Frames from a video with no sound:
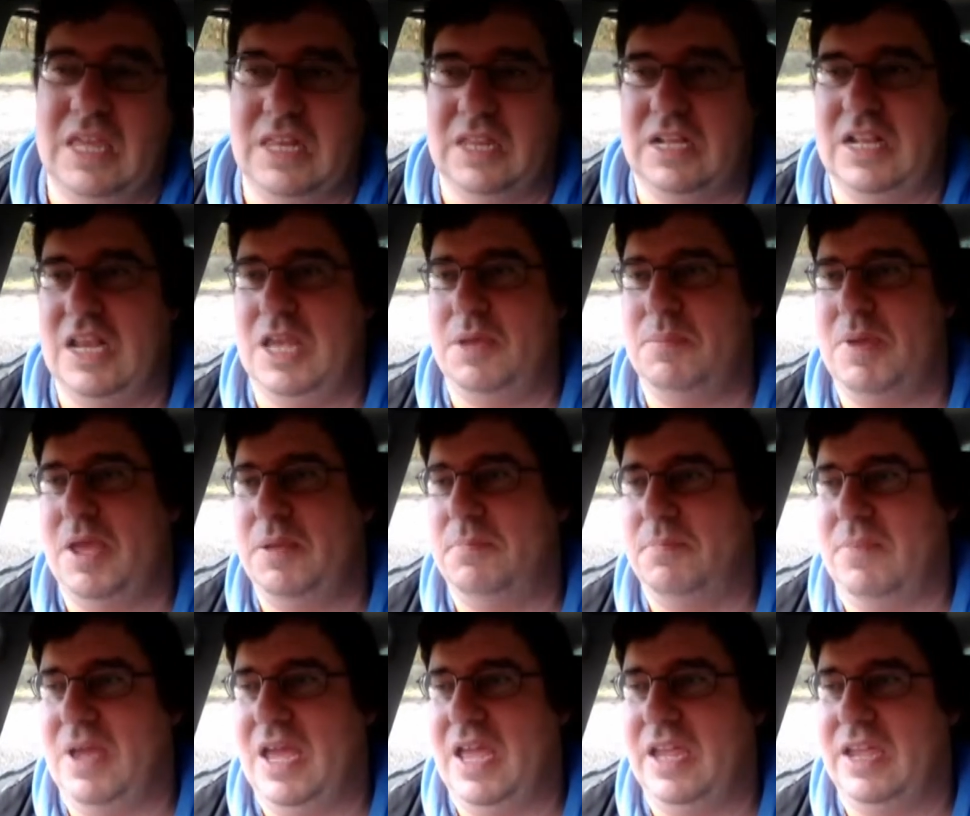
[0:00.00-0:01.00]
yeah, they
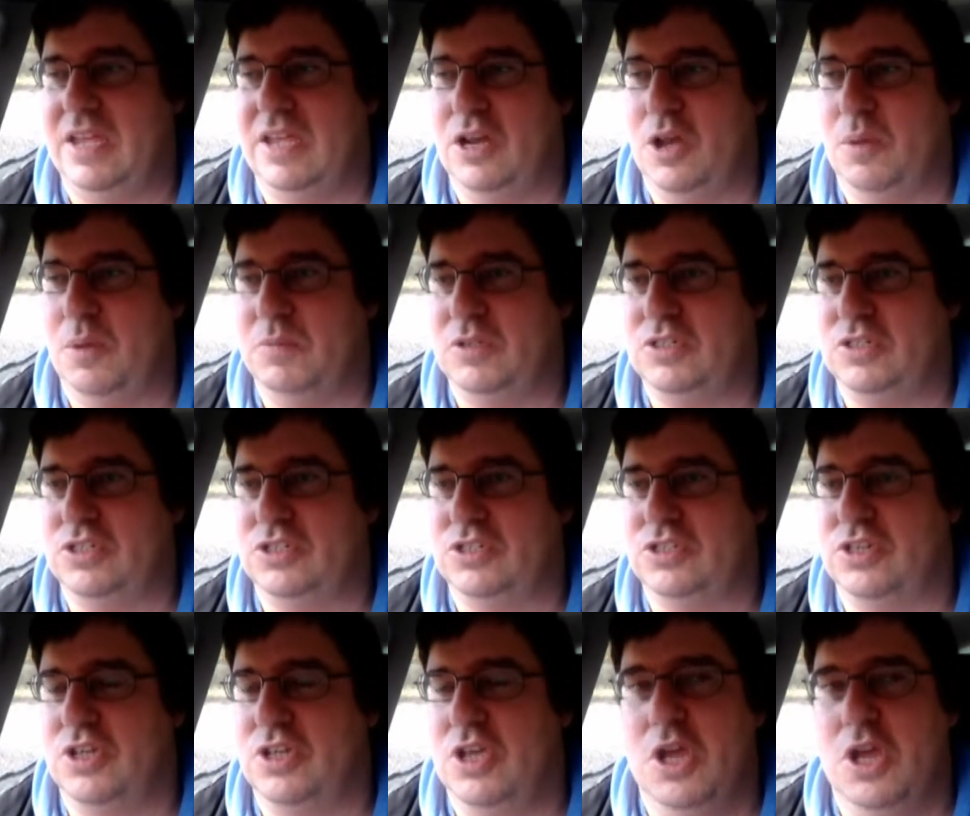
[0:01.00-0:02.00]
claim 8
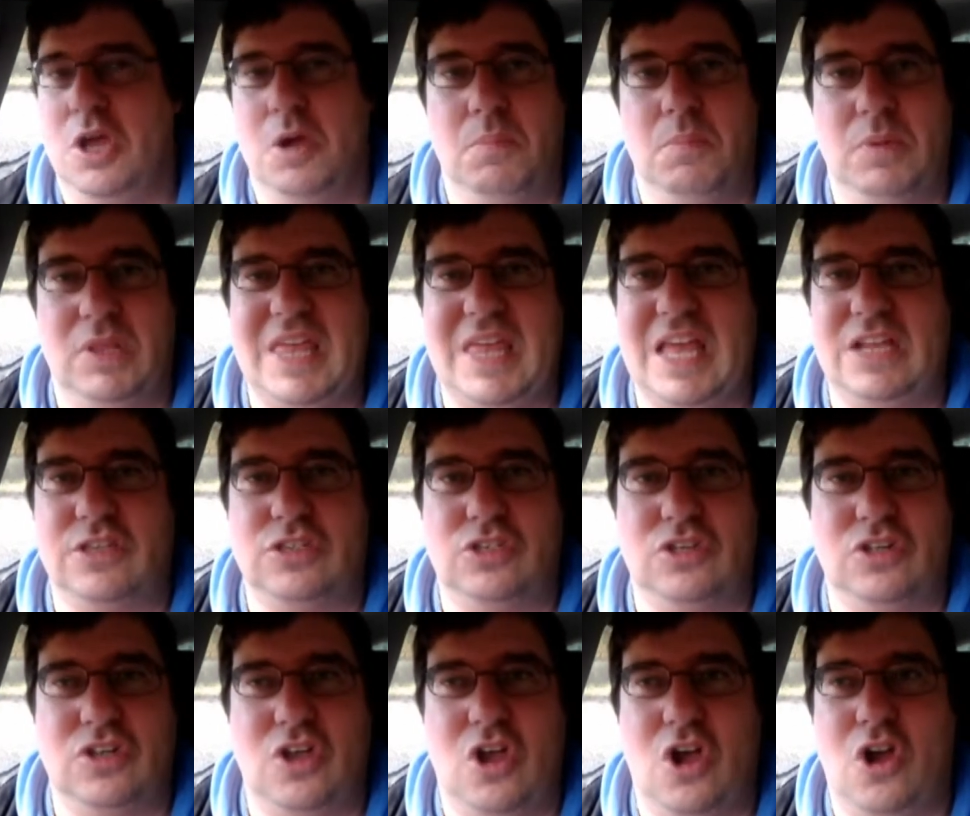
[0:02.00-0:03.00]
kilometers, but
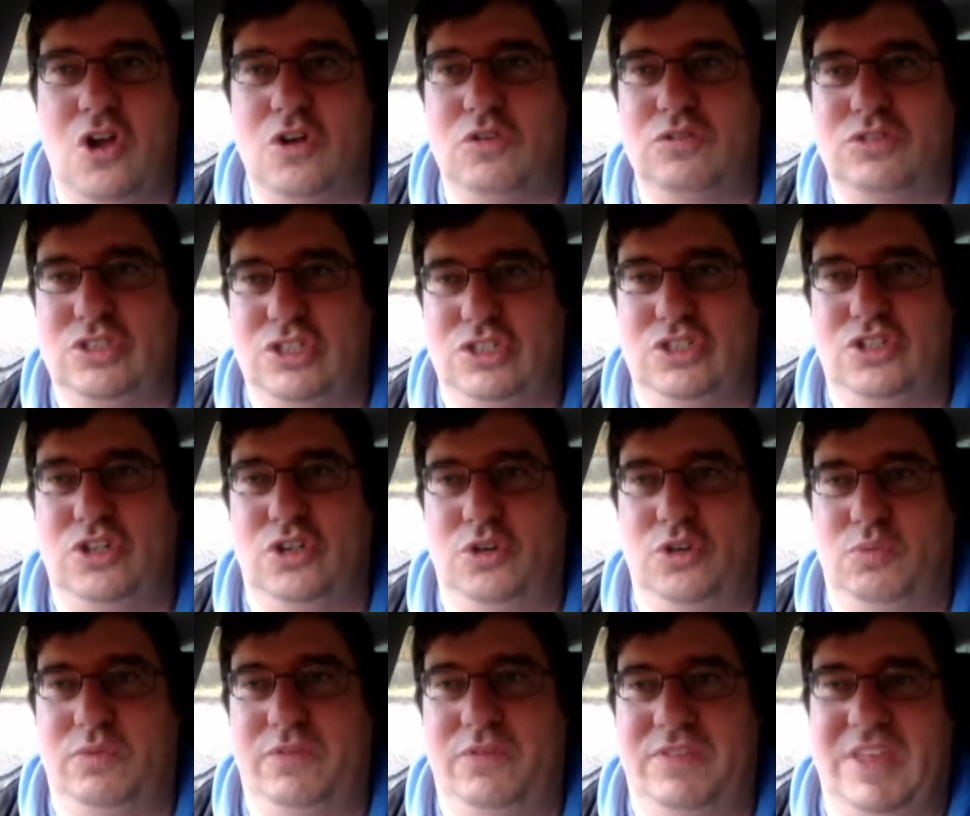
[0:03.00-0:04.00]
that's all to
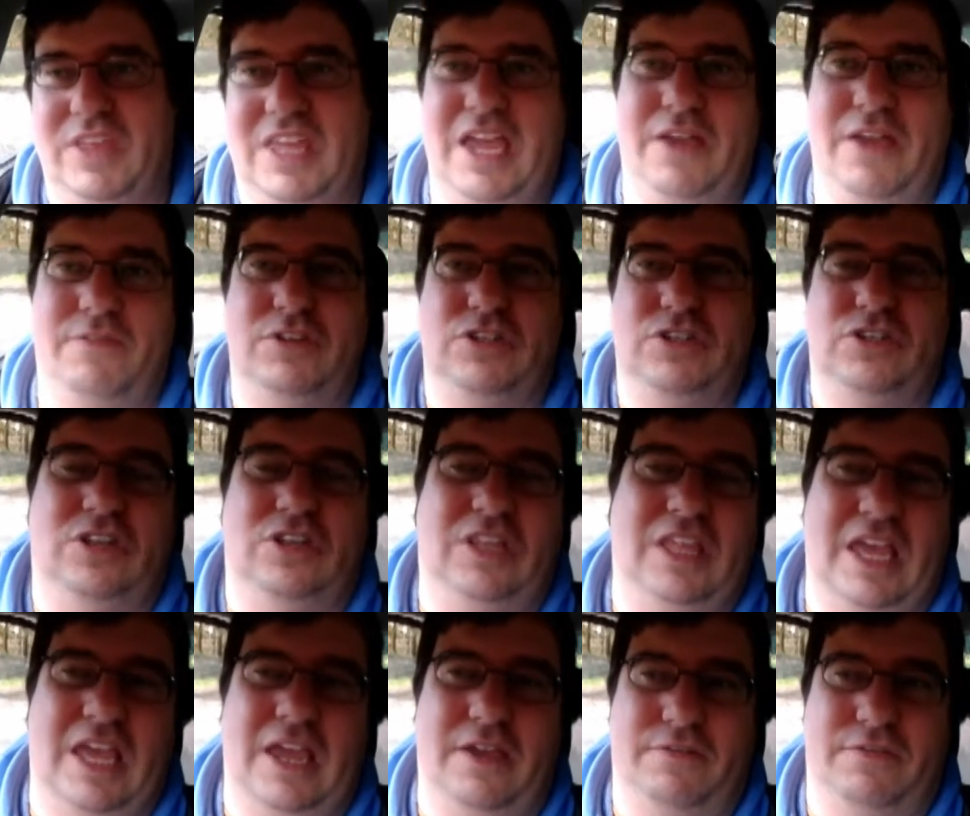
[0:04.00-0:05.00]
do with the curvature of
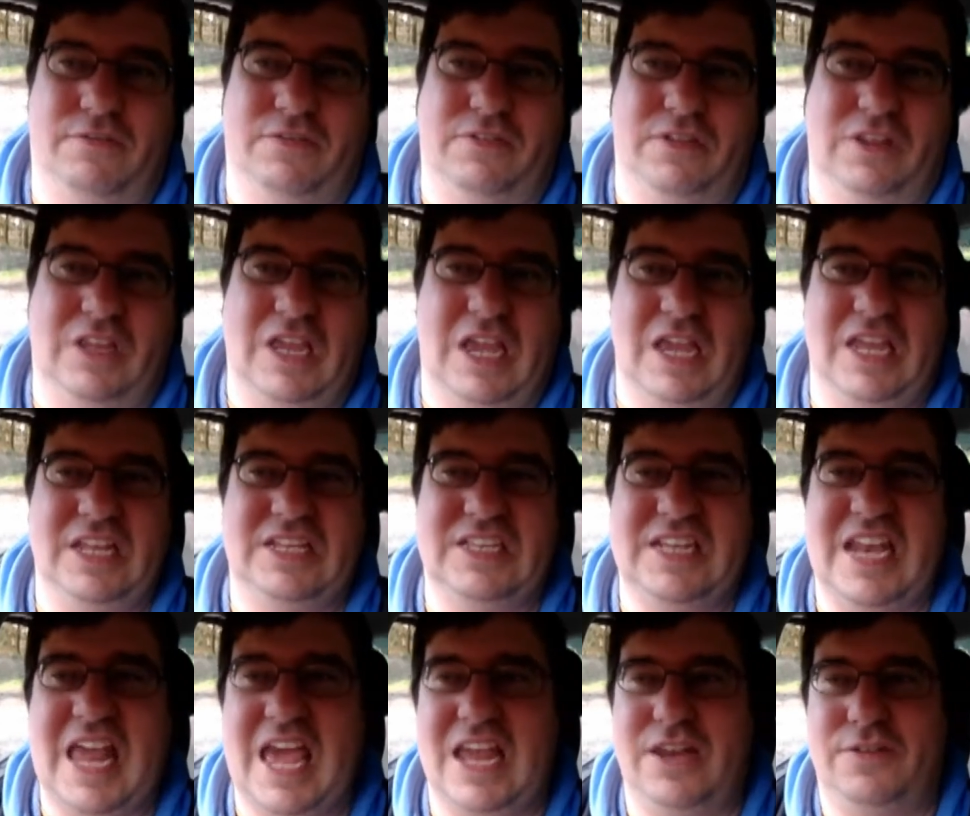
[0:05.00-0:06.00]
the Earth. Yeah,
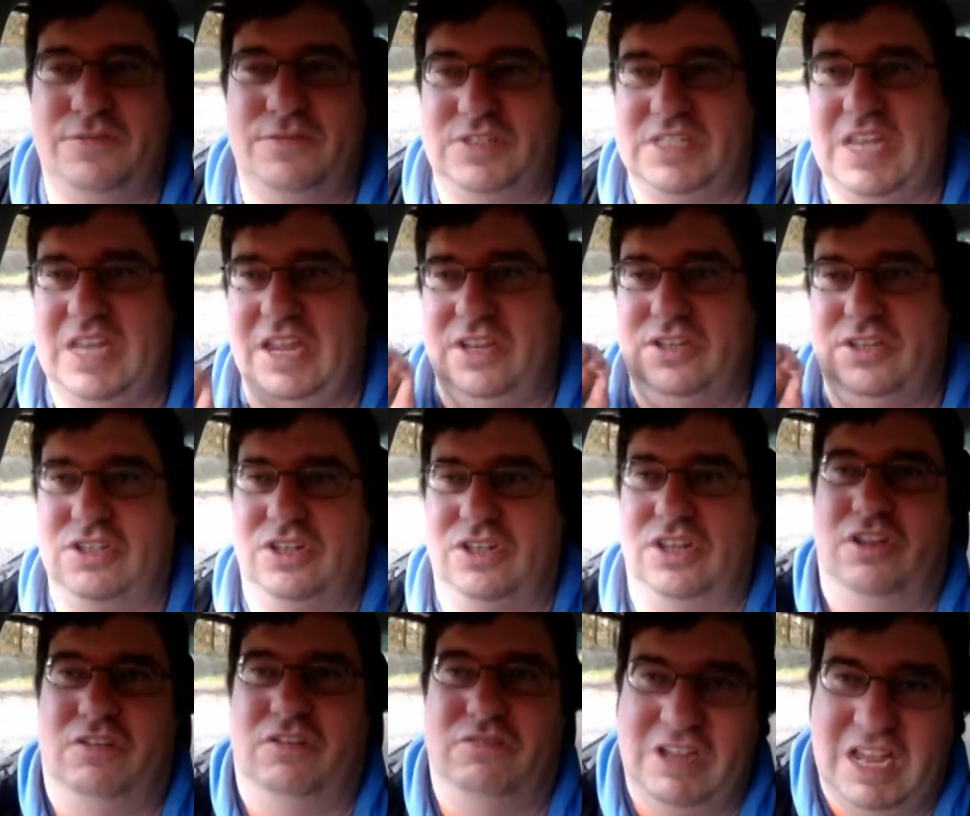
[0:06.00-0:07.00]
its line of sight to
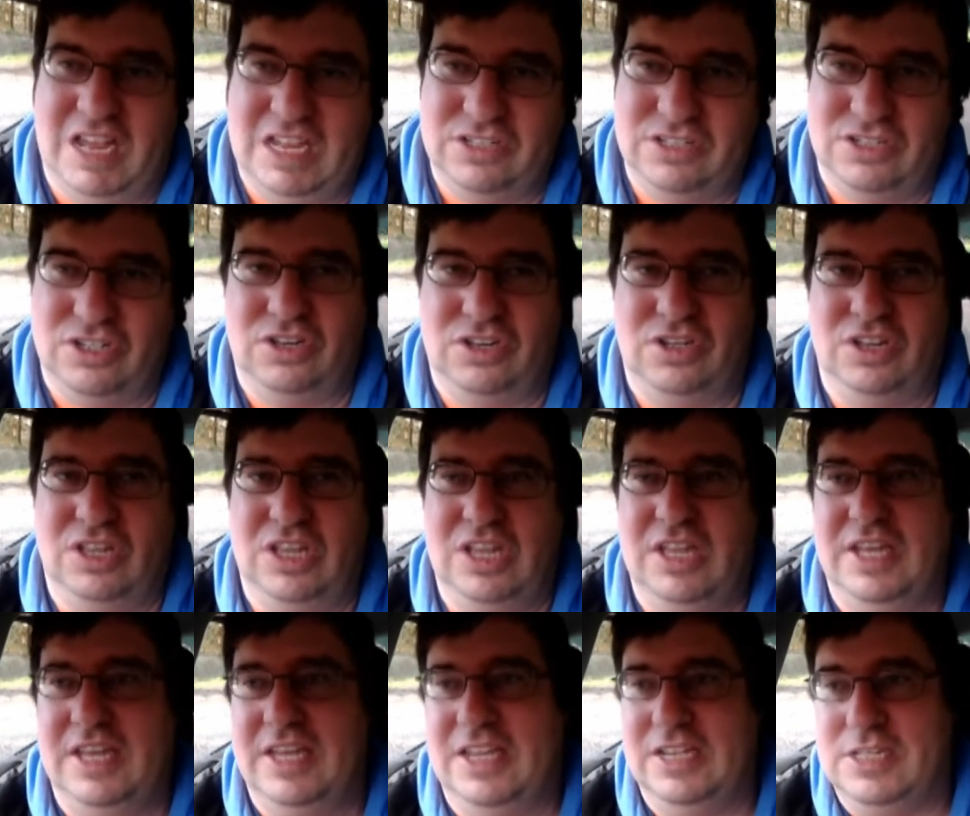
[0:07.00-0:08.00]
the horizon
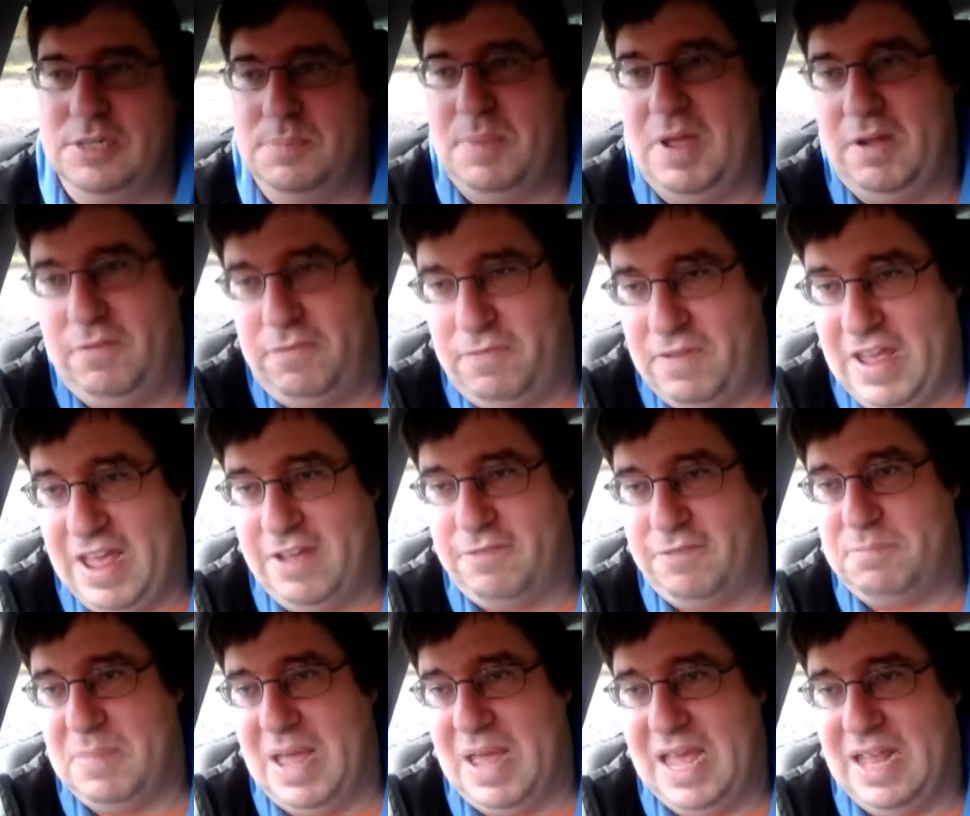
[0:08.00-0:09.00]
is about
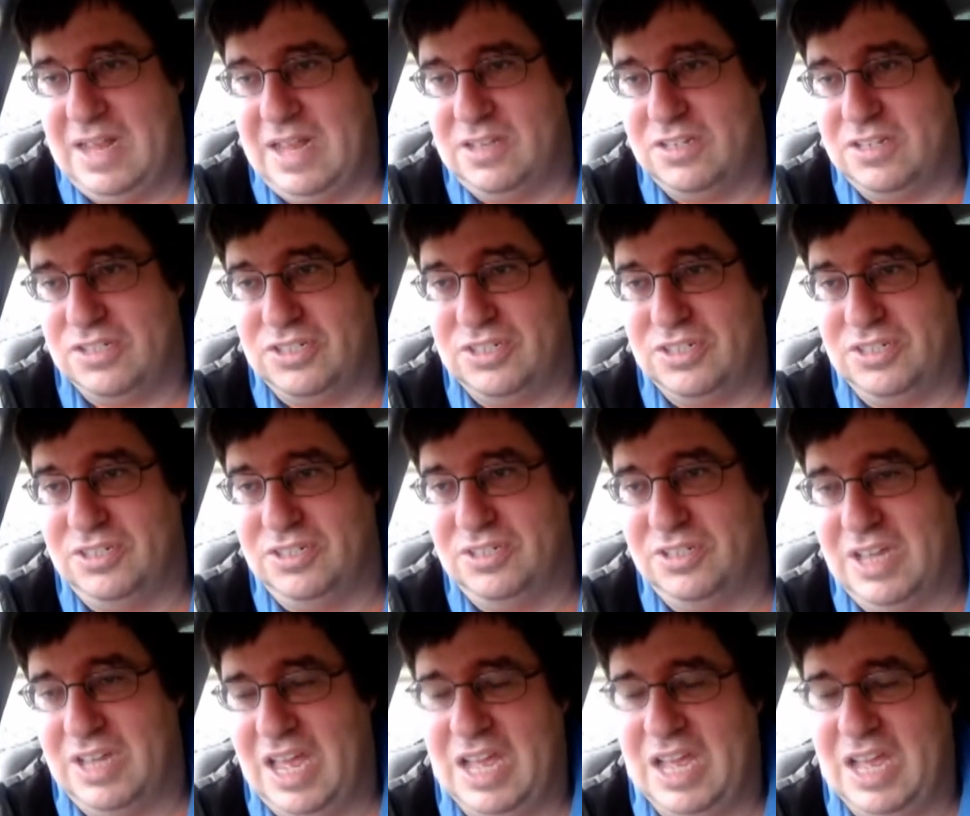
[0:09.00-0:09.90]
5 miles.